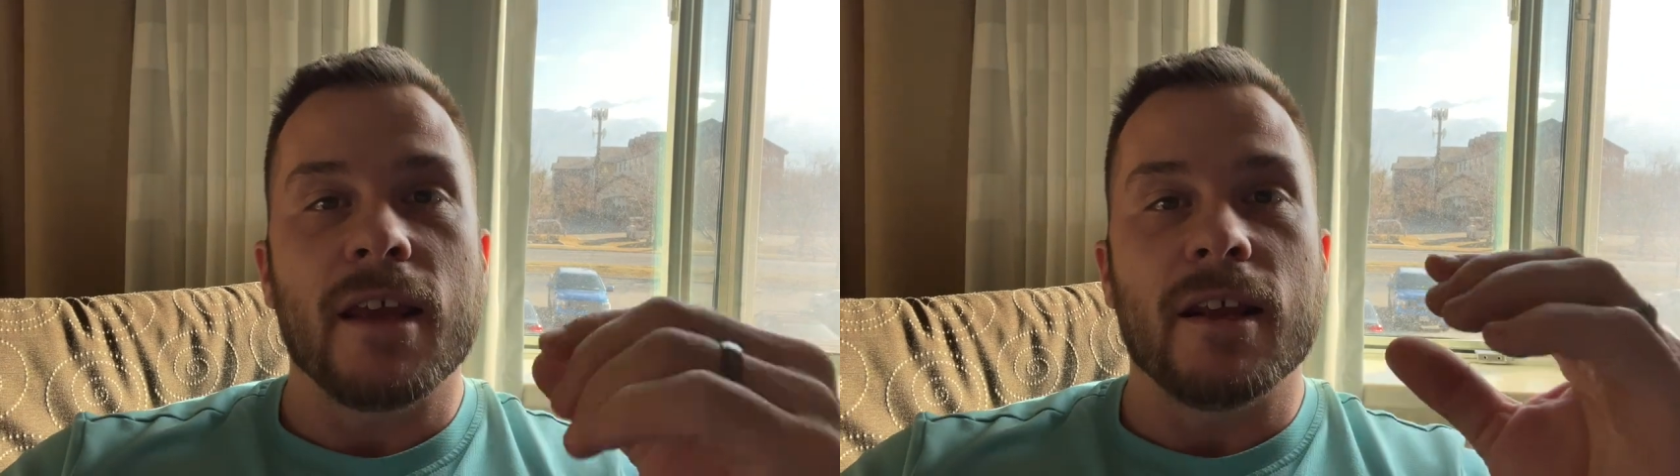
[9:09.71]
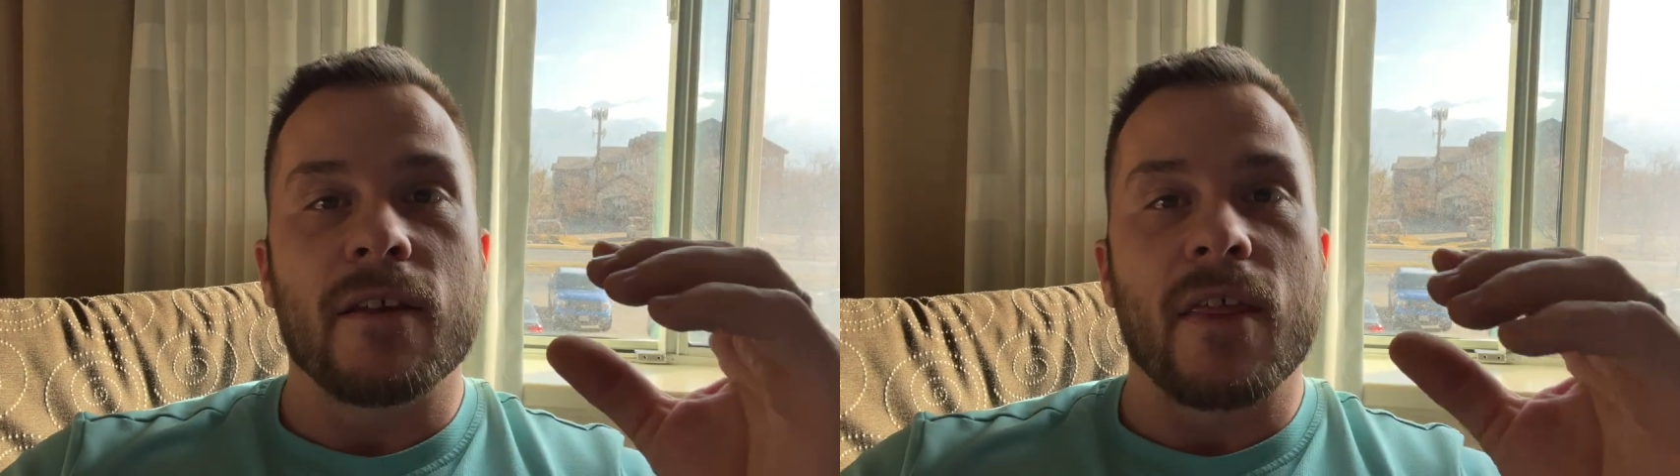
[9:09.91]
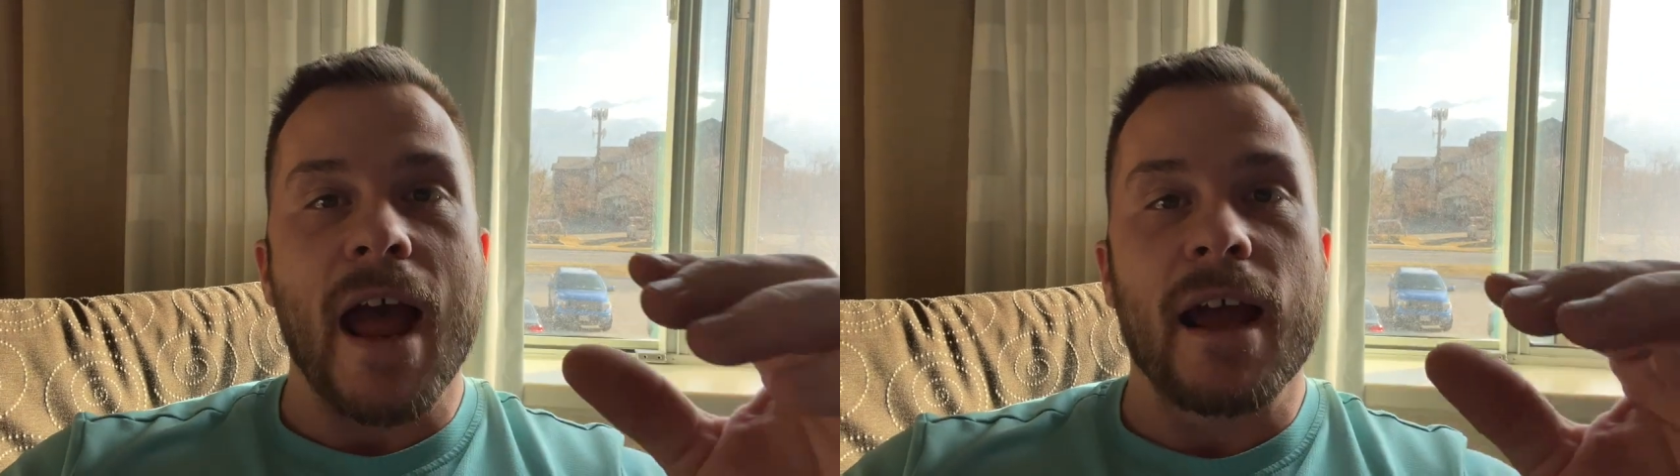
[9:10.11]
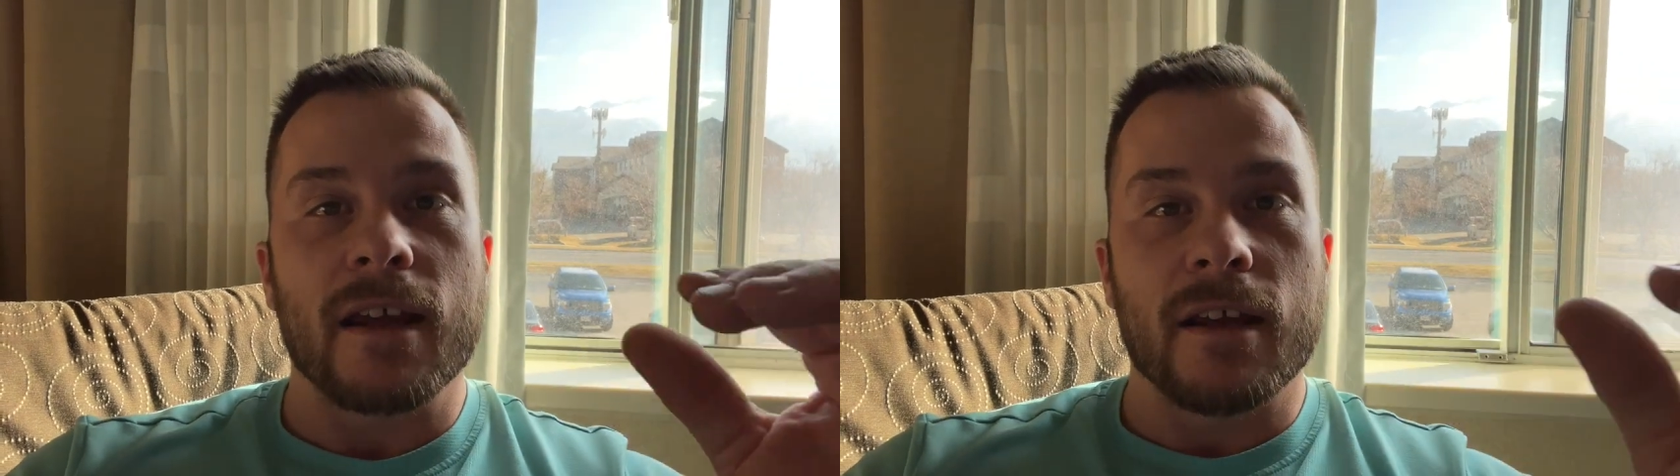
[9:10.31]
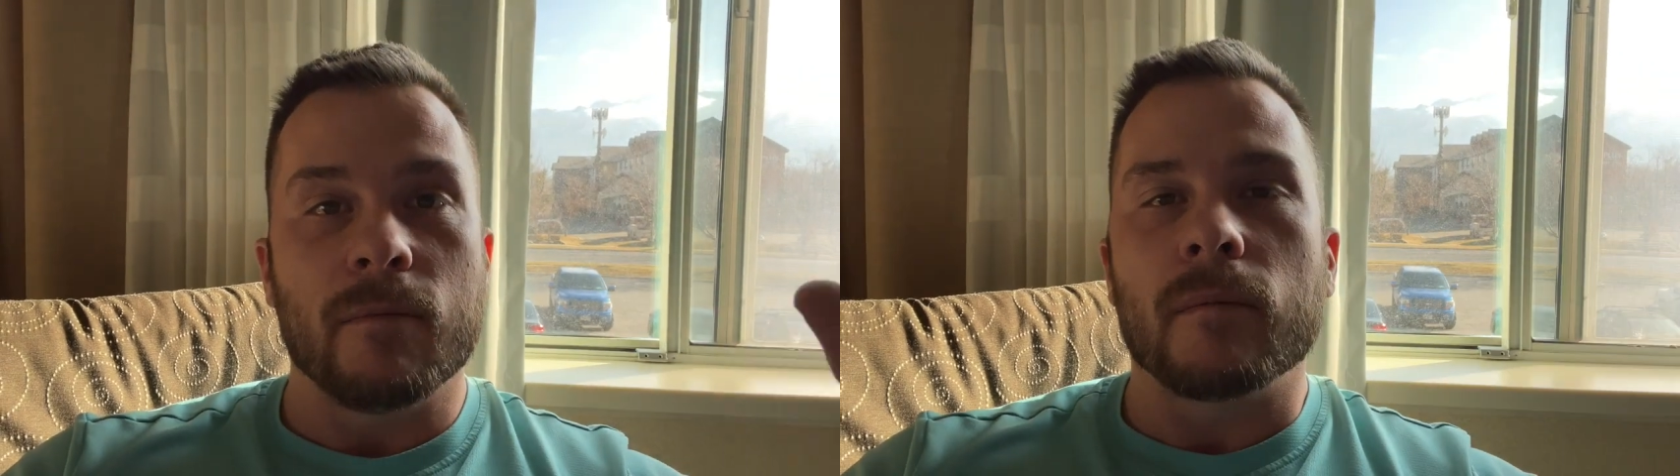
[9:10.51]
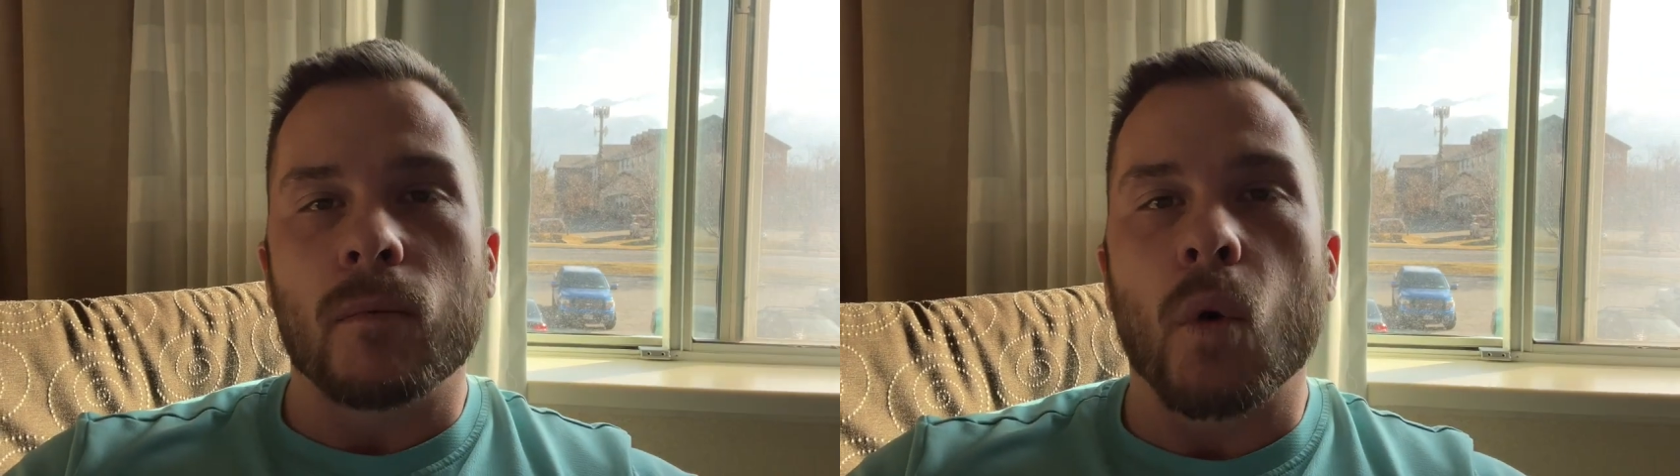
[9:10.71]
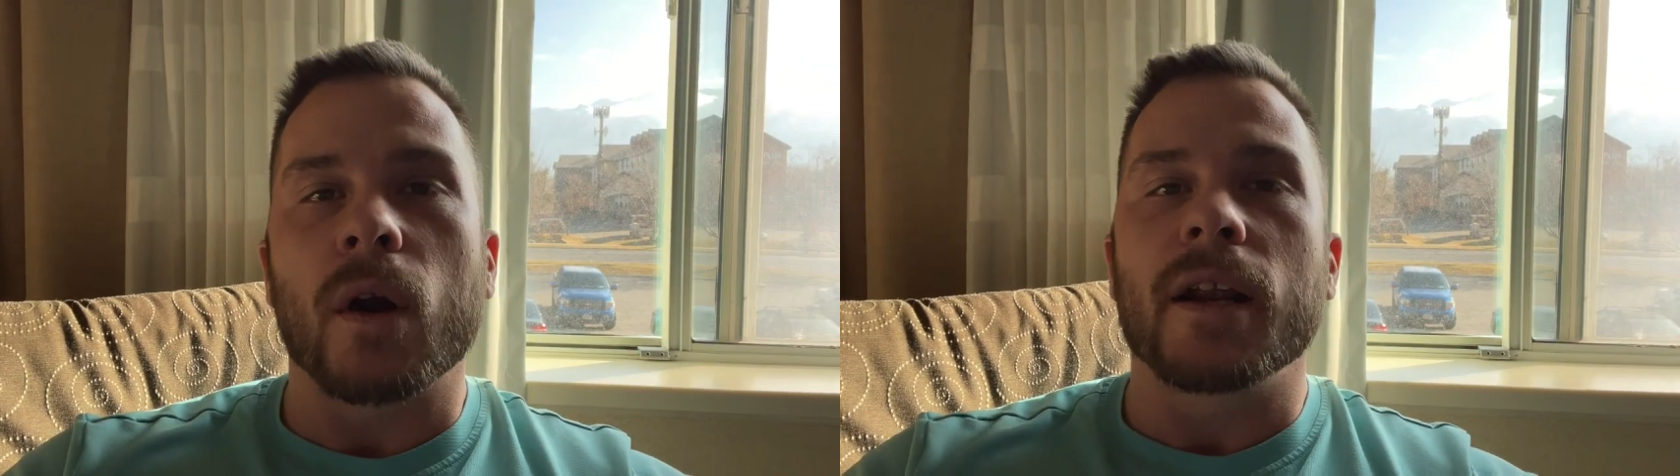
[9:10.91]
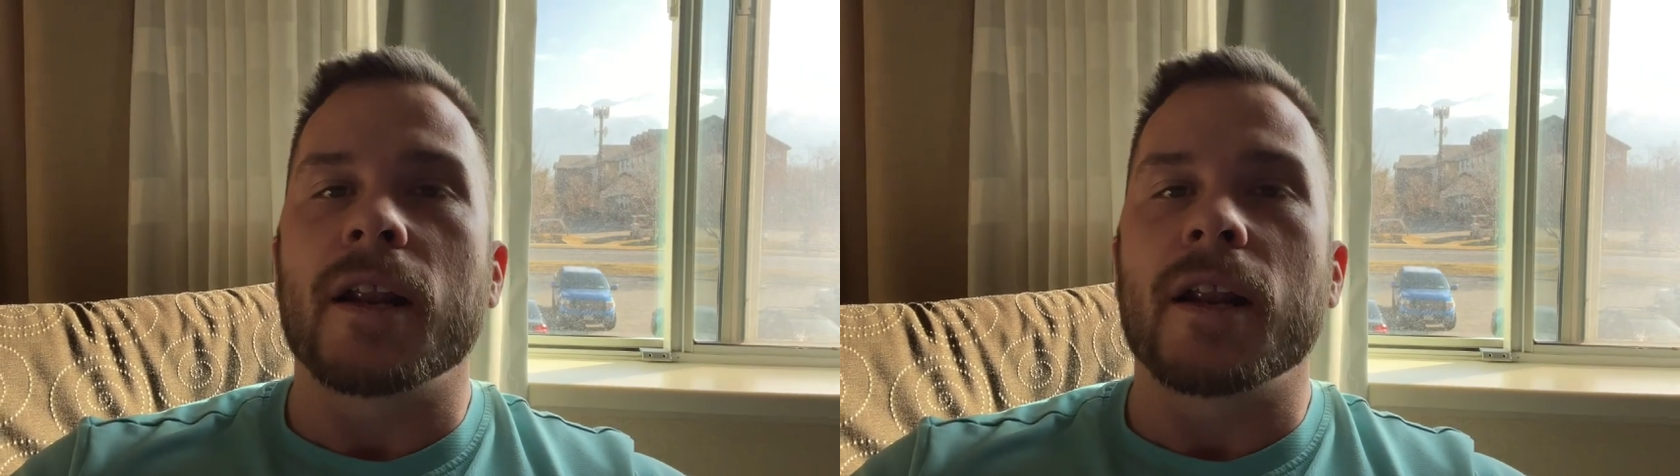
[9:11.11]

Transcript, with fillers: in that in more in